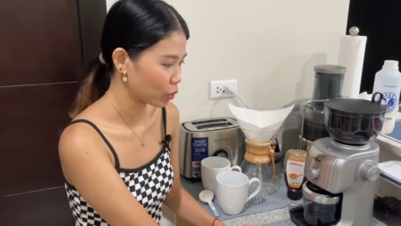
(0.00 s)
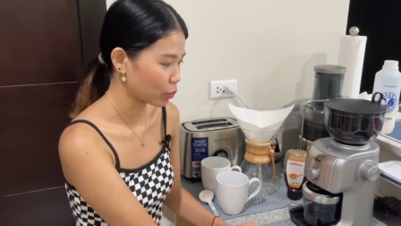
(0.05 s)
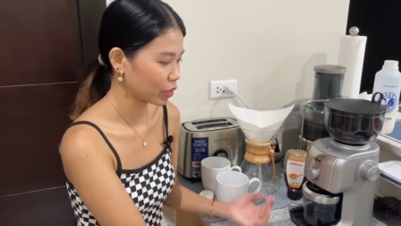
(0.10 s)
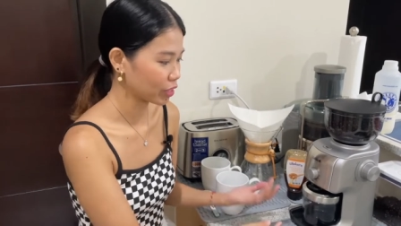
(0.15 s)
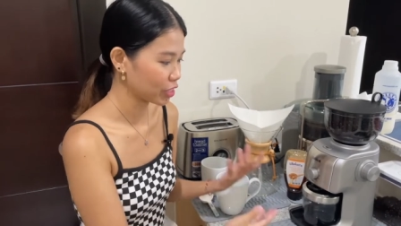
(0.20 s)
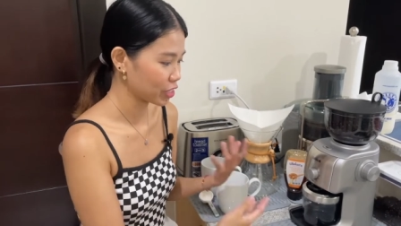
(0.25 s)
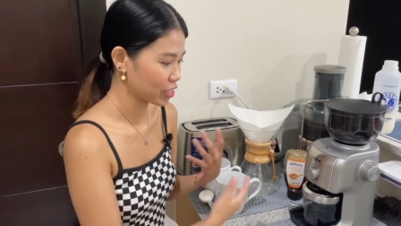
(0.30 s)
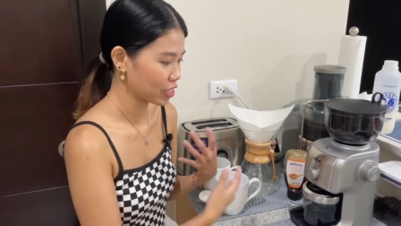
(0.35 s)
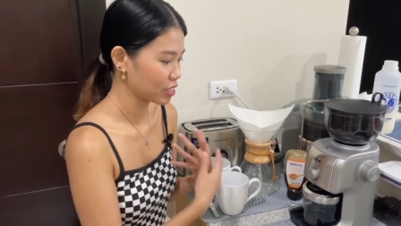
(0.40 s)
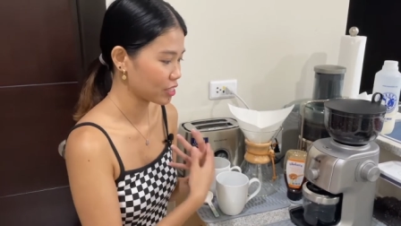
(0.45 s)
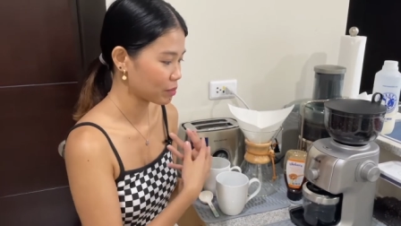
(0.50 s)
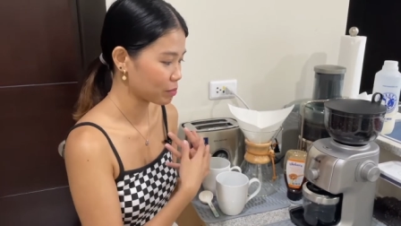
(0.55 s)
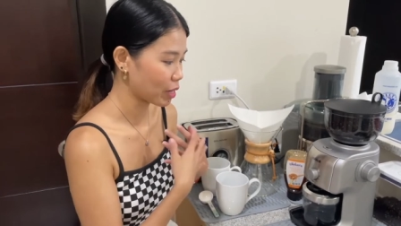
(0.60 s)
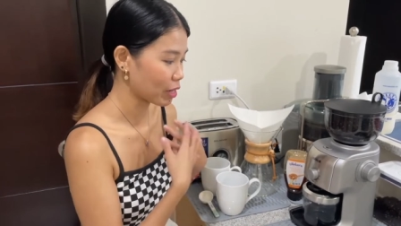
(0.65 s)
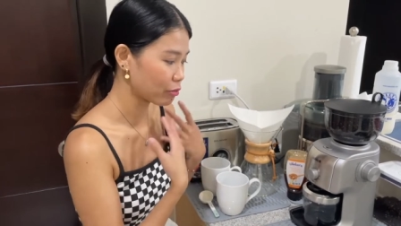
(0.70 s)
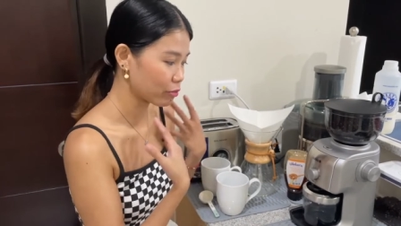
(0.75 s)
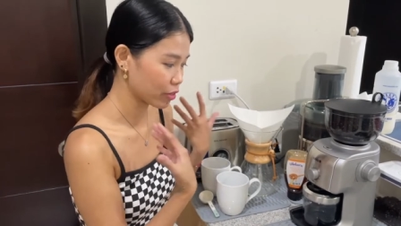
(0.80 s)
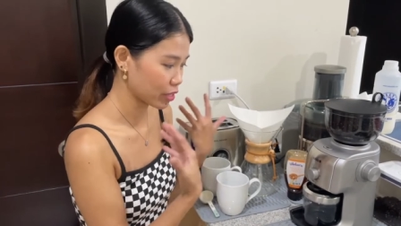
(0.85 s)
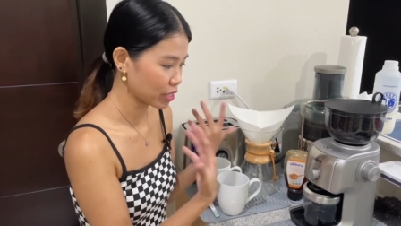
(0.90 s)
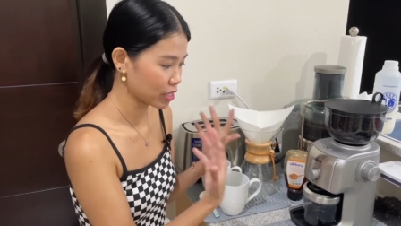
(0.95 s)
Well, this is my
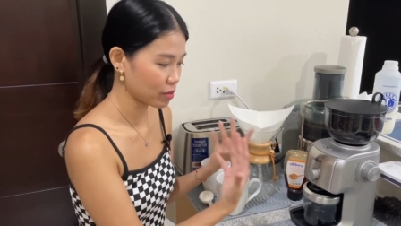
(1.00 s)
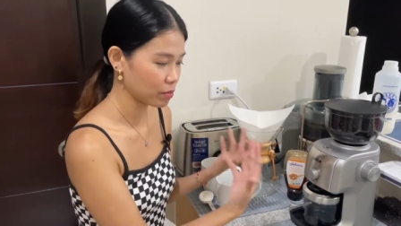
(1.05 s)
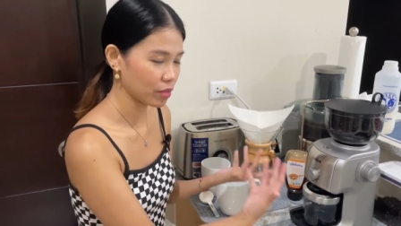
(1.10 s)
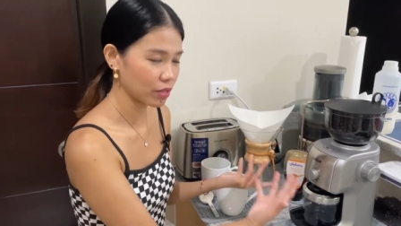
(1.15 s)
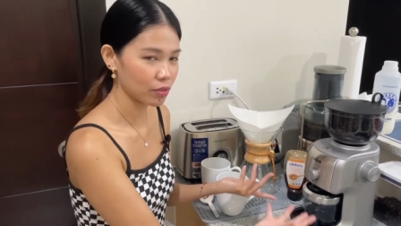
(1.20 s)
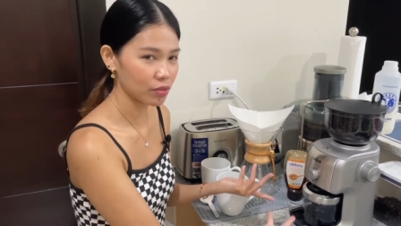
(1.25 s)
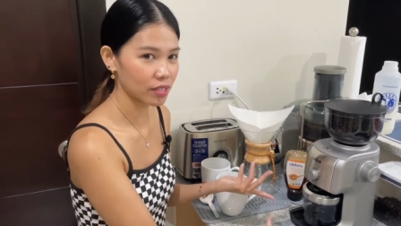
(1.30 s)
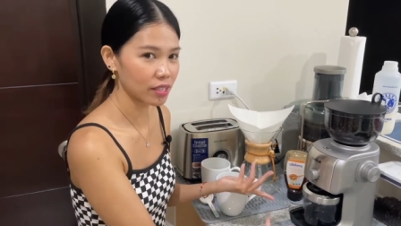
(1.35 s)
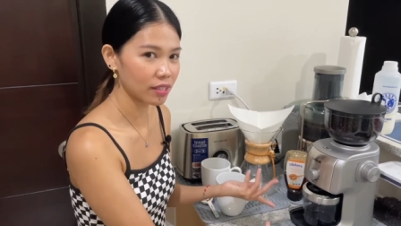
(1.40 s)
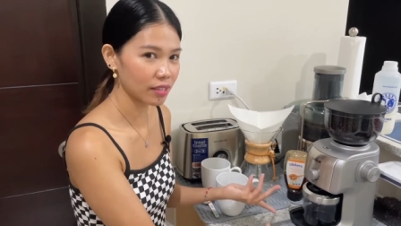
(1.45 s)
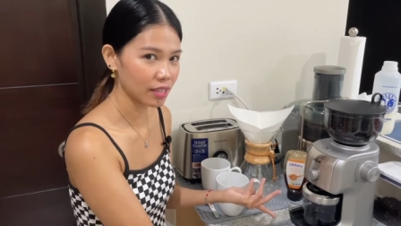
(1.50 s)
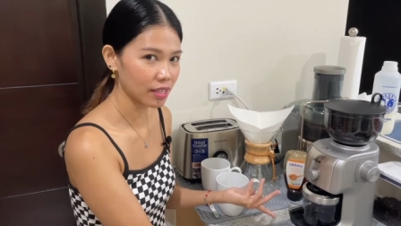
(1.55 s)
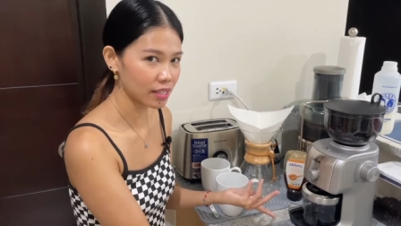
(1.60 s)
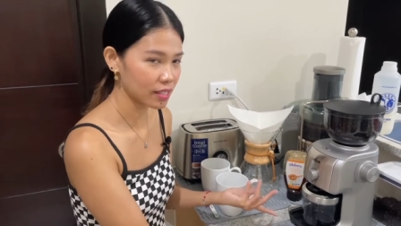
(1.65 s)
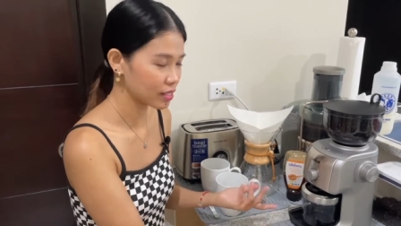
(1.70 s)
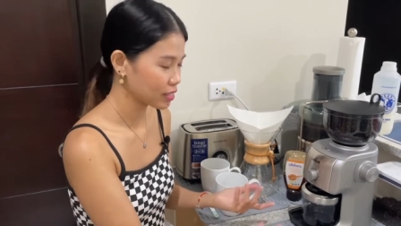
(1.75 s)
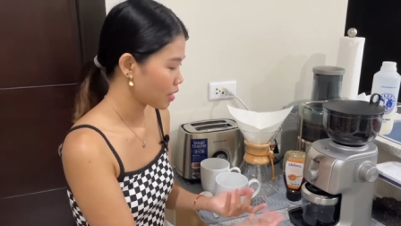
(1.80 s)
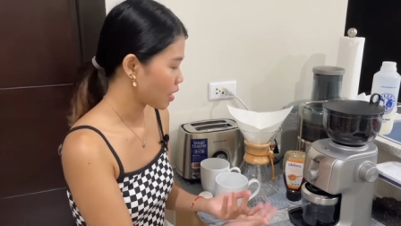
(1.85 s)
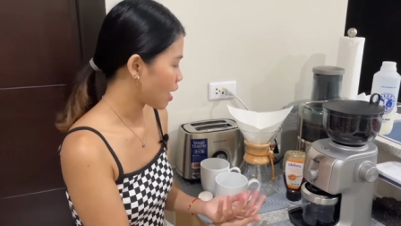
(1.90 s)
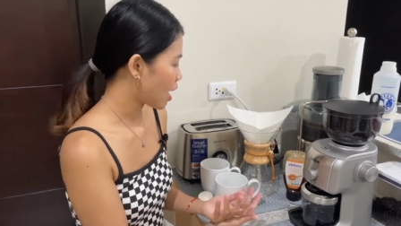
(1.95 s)
first time using
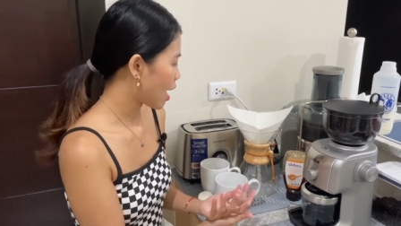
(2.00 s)
this,